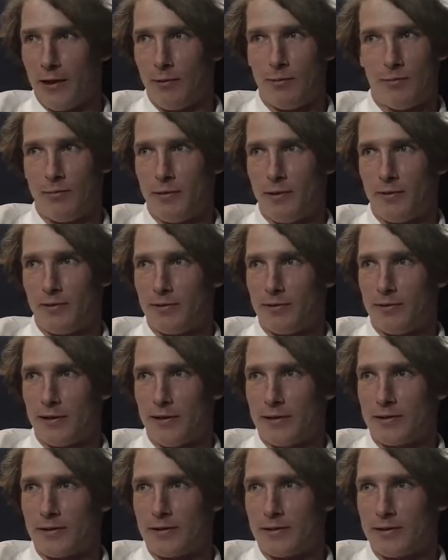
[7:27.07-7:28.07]
I wouldn't be able to do
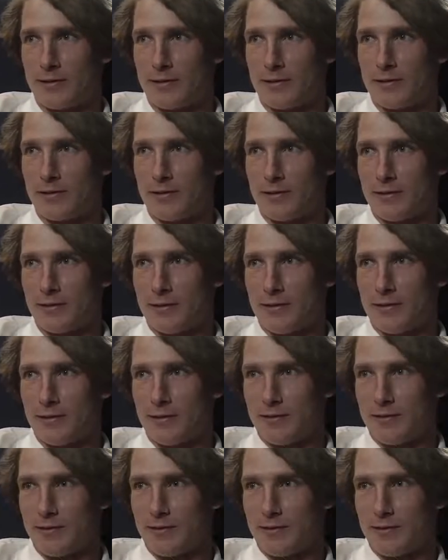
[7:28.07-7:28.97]
that. No, I, don't. I not well, I couldn't.